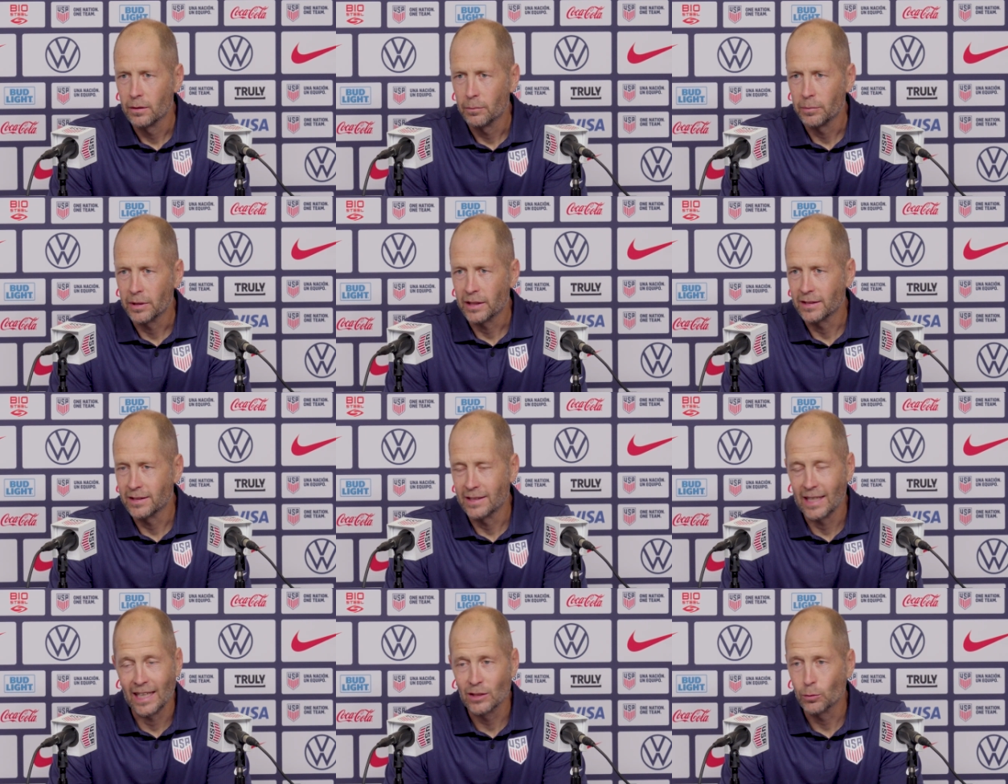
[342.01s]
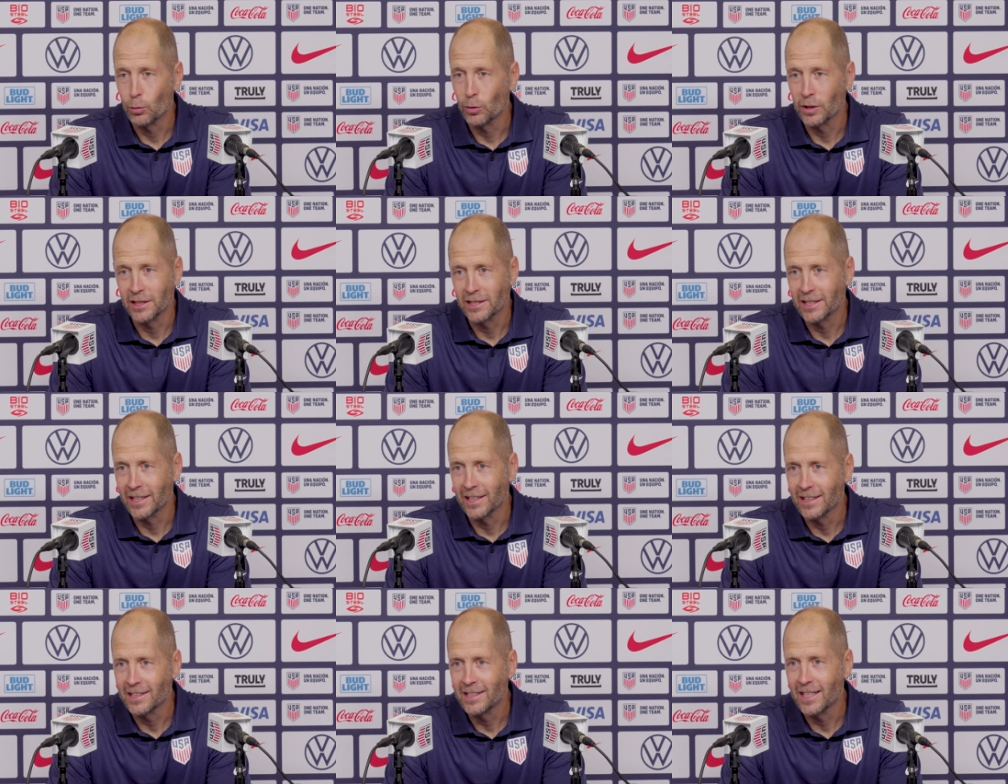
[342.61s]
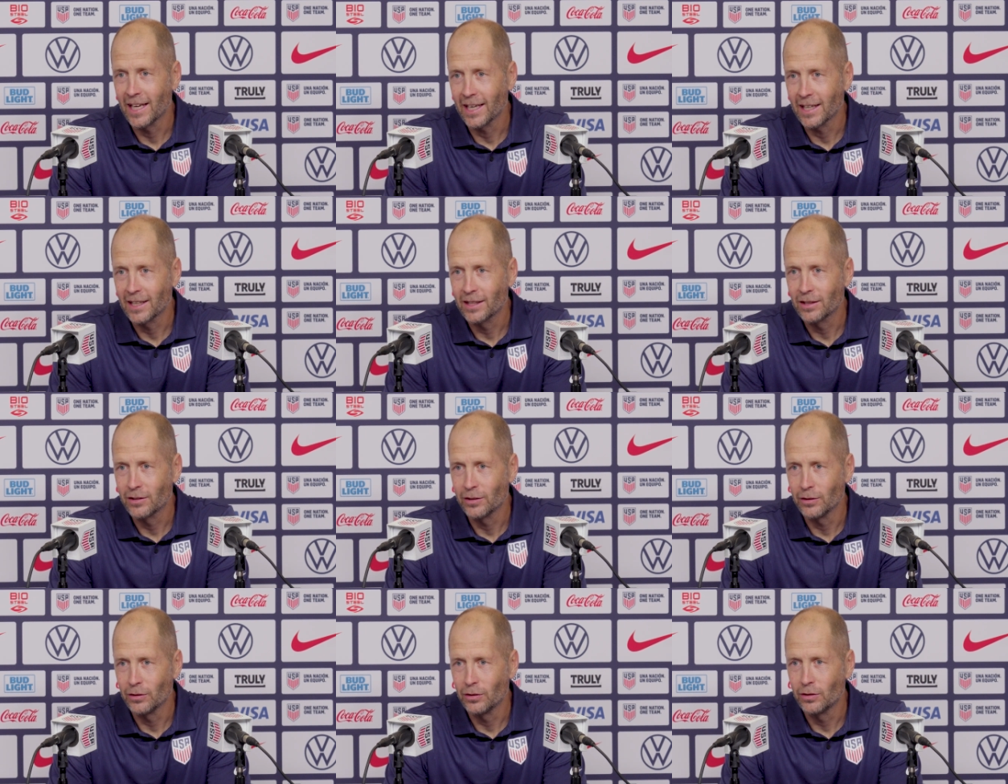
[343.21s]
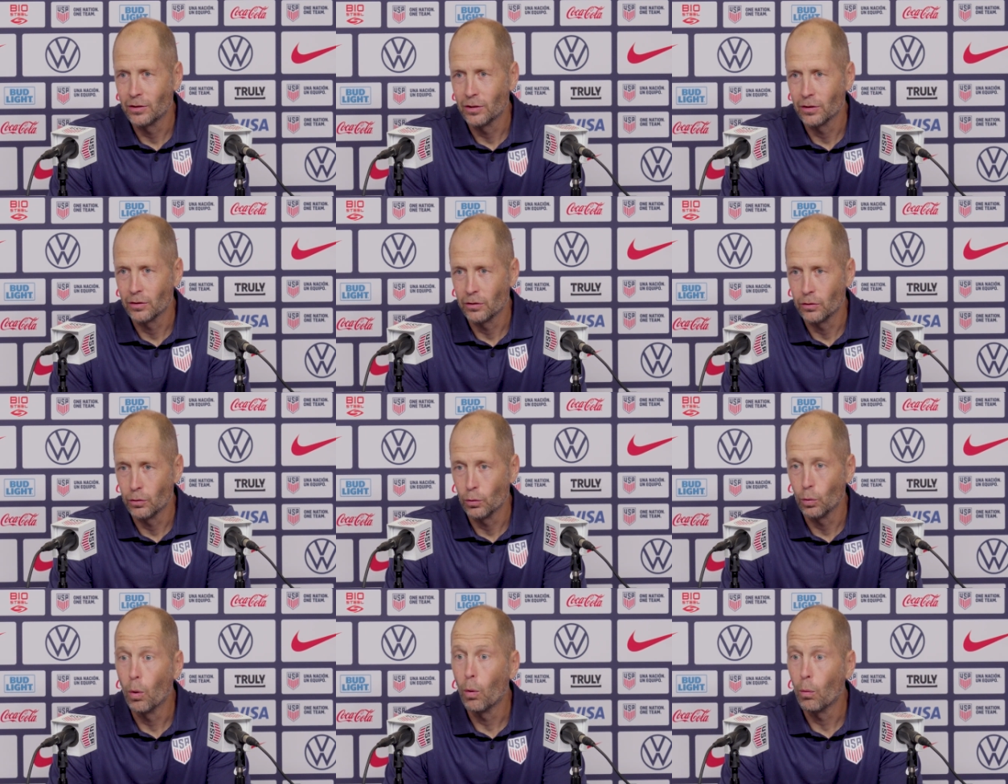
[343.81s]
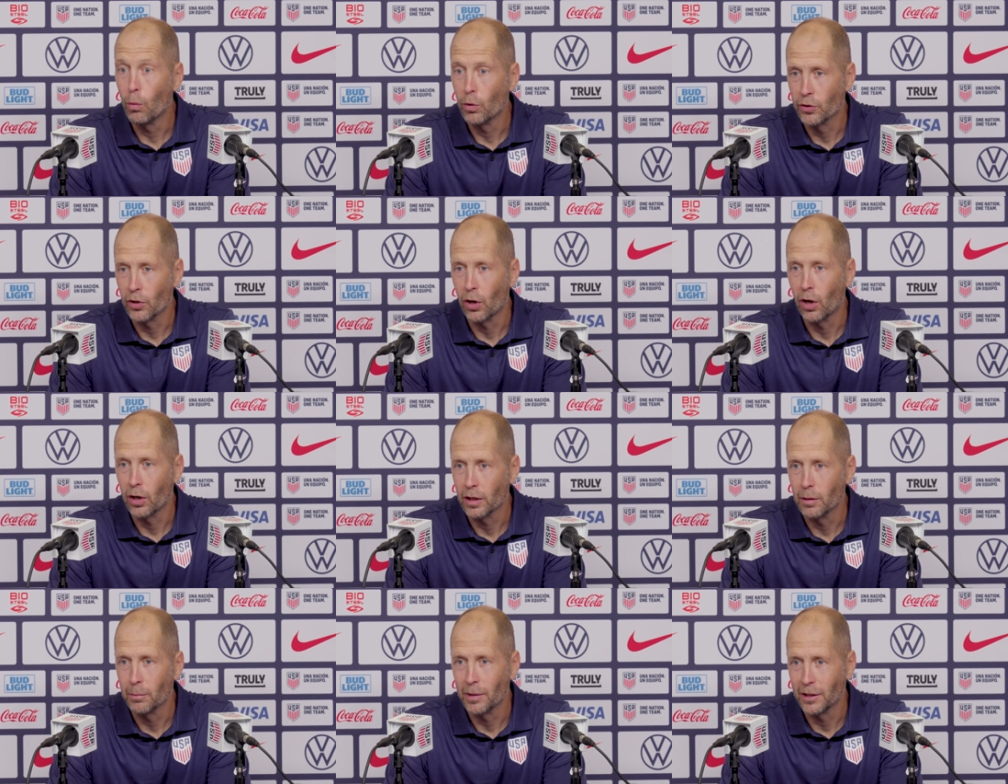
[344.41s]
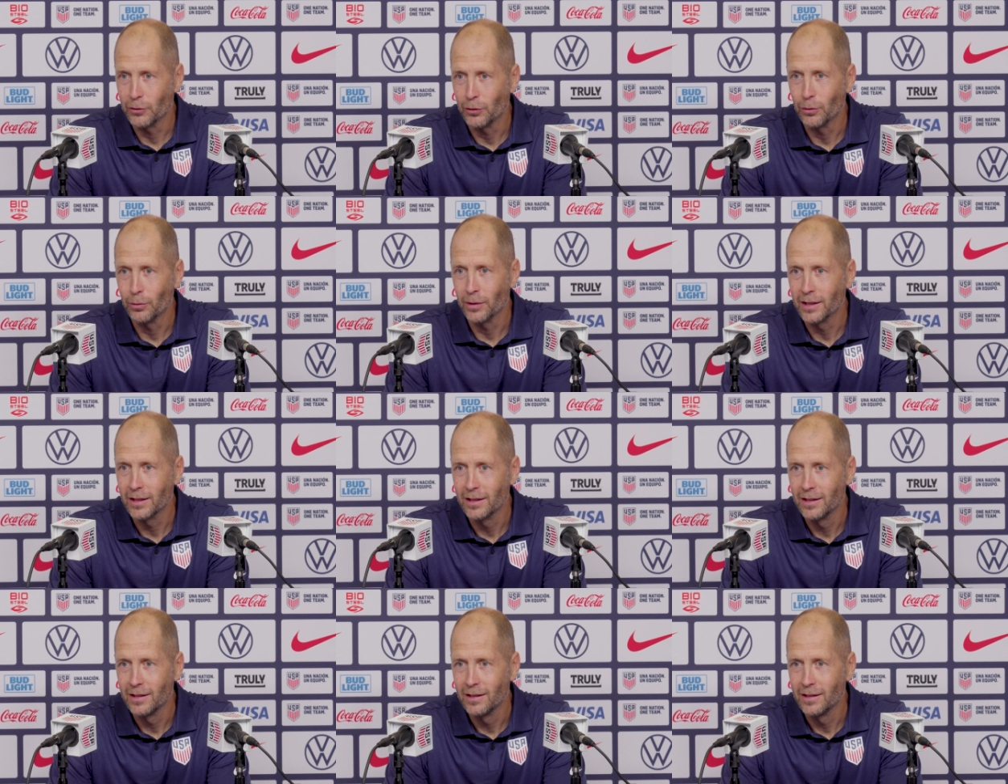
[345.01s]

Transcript: because that's what it's going to take to, to do what we're talking about doing